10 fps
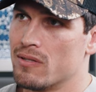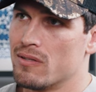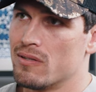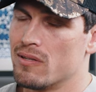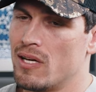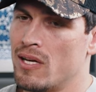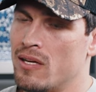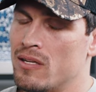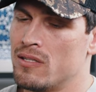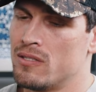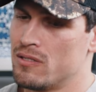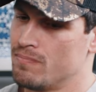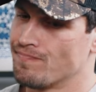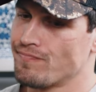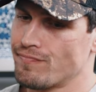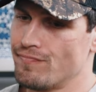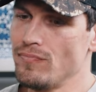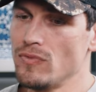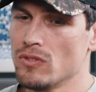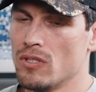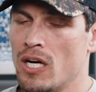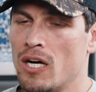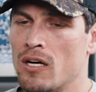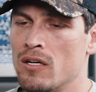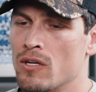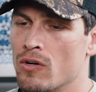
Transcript: Yes. And uh,